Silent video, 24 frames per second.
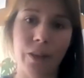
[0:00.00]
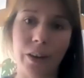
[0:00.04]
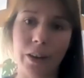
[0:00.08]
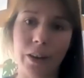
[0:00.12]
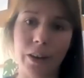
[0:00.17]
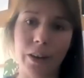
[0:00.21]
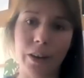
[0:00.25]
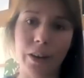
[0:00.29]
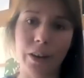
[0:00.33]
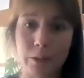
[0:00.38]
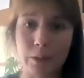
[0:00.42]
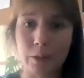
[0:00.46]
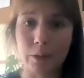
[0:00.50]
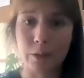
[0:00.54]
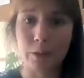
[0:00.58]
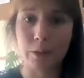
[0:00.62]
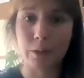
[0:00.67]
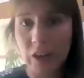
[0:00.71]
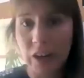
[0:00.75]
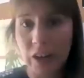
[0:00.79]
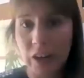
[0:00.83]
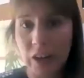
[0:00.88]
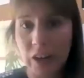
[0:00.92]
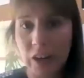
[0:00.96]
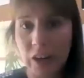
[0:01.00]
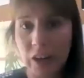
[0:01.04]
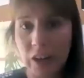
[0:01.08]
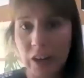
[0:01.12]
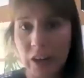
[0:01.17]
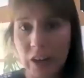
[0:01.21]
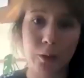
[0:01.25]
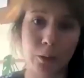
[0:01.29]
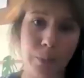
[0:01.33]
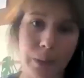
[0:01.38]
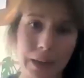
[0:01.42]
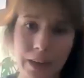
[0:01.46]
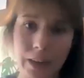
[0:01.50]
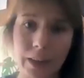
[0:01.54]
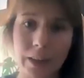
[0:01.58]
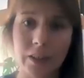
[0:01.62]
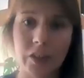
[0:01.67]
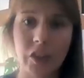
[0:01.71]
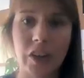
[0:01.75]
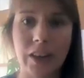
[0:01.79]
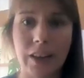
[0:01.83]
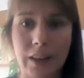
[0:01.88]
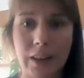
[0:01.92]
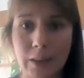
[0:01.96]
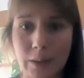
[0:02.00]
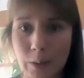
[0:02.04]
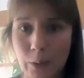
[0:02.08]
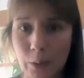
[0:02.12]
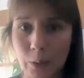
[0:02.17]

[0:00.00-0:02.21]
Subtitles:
files or JPEGs or PNGs